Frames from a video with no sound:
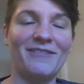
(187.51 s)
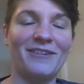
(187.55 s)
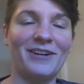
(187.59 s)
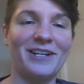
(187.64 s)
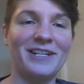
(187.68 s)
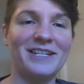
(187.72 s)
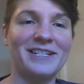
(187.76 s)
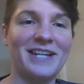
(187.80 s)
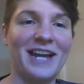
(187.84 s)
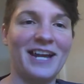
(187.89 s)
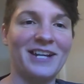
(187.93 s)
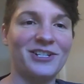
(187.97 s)
very
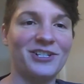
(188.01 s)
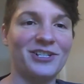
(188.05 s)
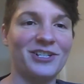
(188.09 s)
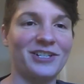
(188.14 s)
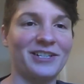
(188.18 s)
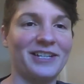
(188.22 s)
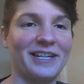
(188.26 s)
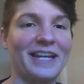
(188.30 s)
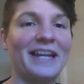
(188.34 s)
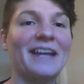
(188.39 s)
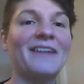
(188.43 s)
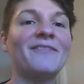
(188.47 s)

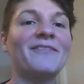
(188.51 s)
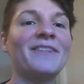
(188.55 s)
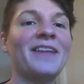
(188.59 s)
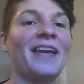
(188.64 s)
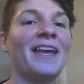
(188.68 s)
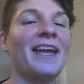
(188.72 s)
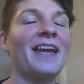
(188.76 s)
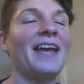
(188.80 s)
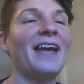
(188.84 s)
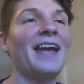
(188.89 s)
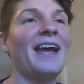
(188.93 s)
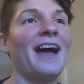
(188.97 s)
intentionally.
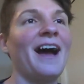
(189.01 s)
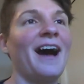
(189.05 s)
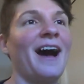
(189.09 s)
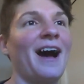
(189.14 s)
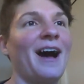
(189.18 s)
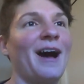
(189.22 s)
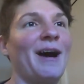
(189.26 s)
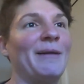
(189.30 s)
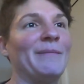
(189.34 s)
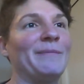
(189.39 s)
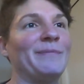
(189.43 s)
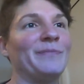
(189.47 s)

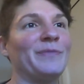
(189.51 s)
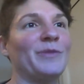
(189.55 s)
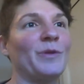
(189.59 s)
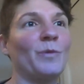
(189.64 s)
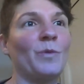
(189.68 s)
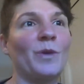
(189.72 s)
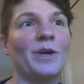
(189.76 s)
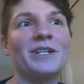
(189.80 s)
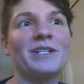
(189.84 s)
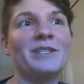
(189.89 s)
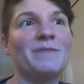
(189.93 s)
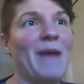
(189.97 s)
Um,
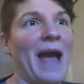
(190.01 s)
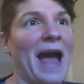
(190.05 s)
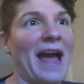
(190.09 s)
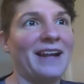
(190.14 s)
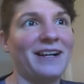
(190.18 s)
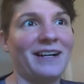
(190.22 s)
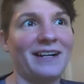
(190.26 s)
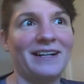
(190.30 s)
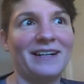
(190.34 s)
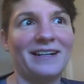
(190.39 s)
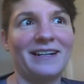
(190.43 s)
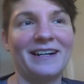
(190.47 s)
words
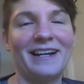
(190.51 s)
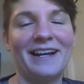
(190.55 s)
matter,